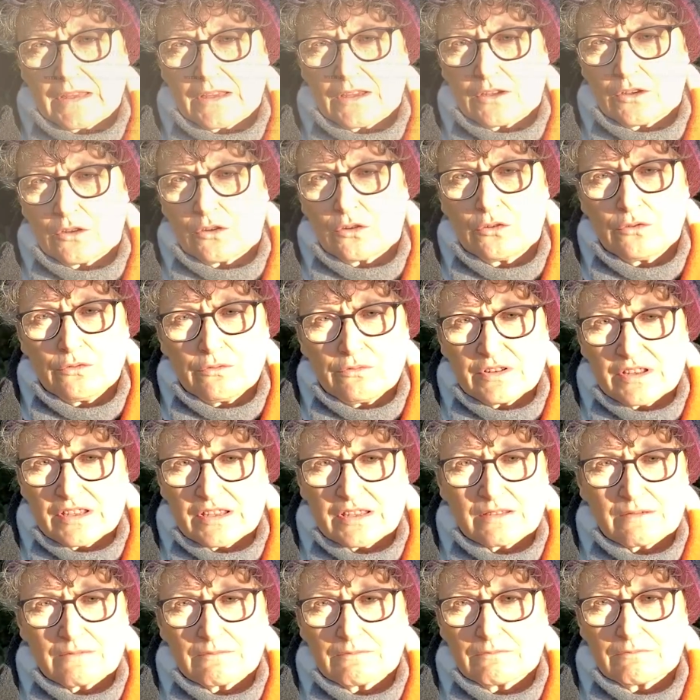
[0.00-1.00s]

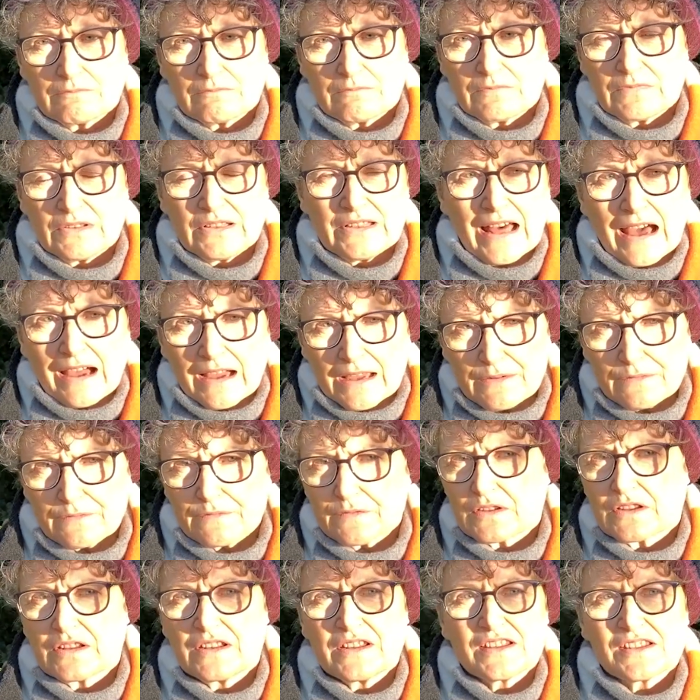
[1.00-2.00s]
whose life
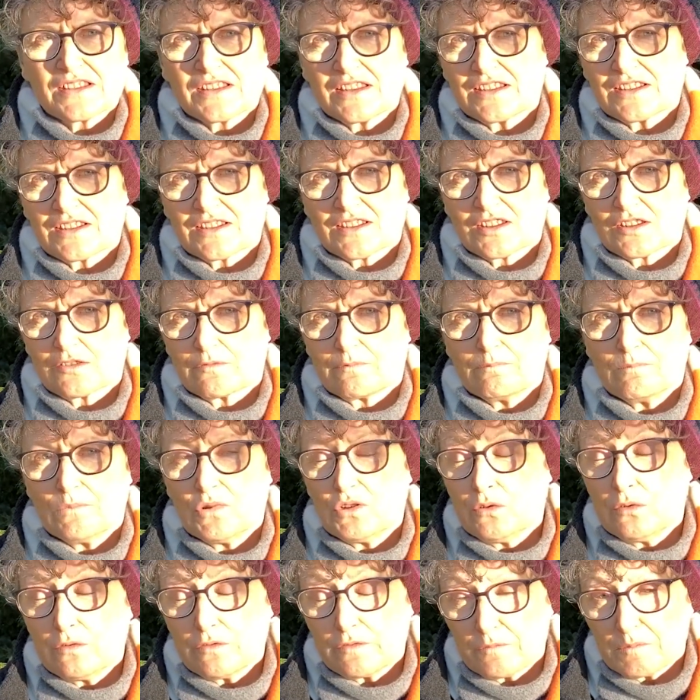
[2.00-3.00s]
consists of
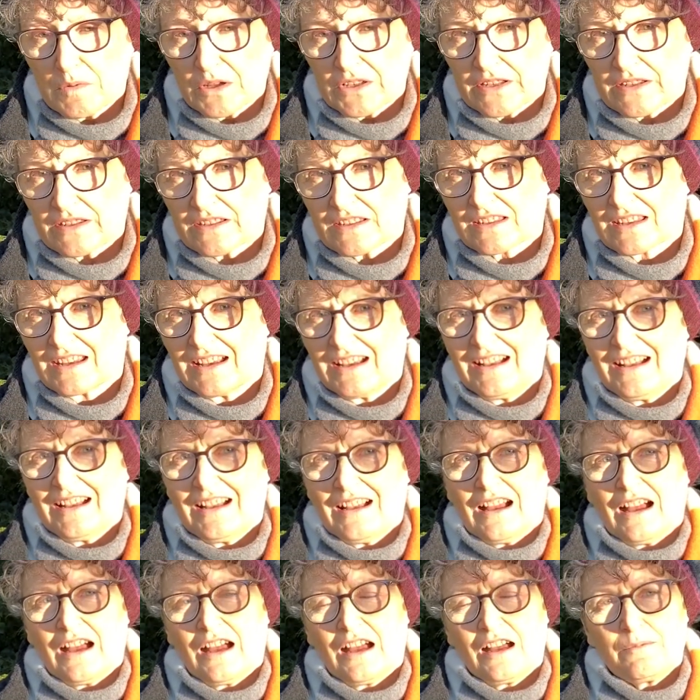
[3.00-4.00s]
movement,
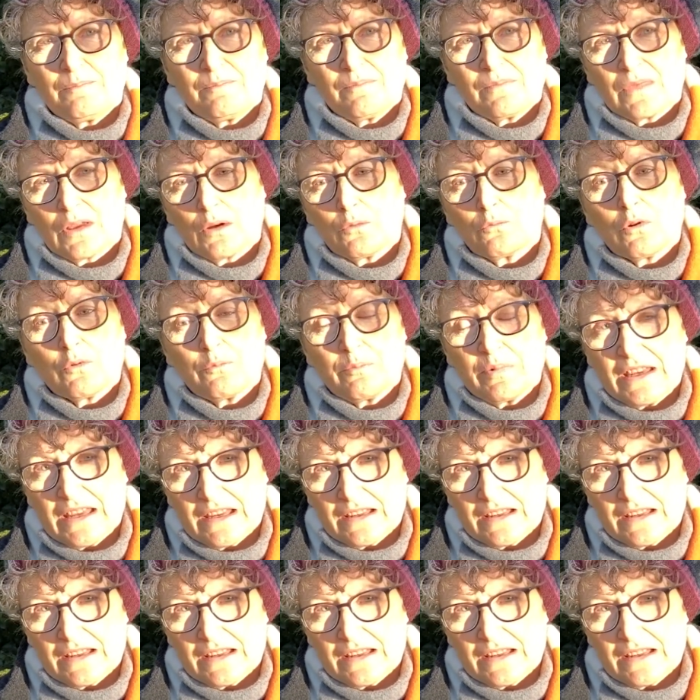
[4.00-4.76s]
were being